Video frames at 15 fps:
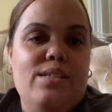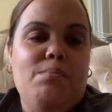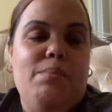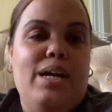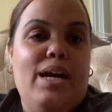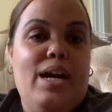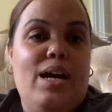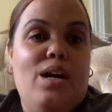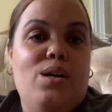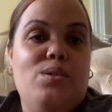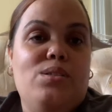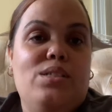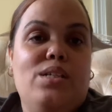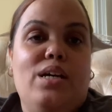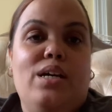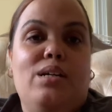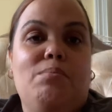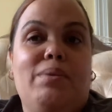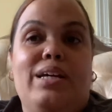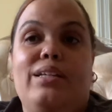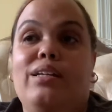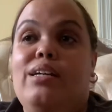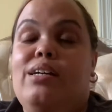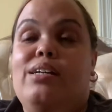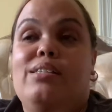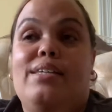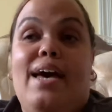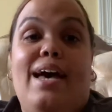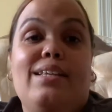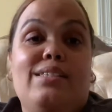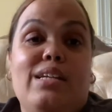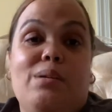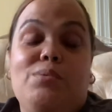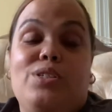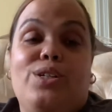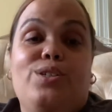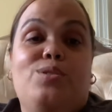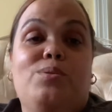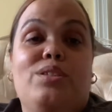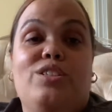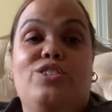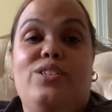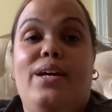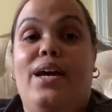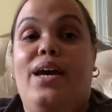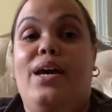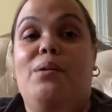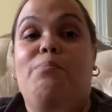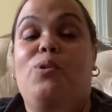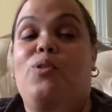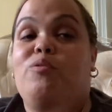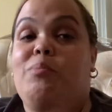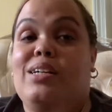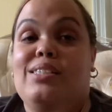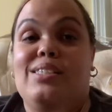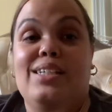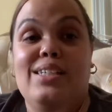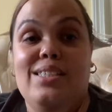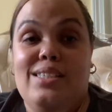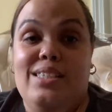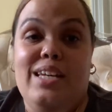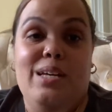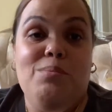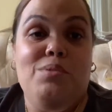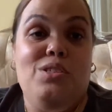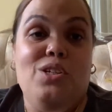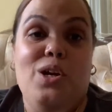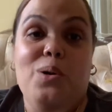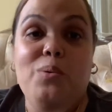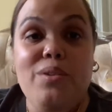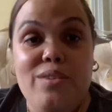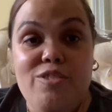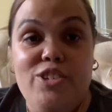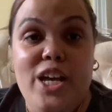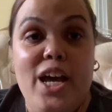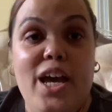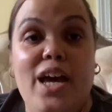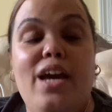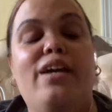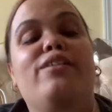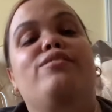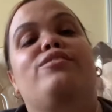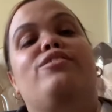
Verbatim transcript: in my house, like my dad's name starts with a J. Both my son's names start with J.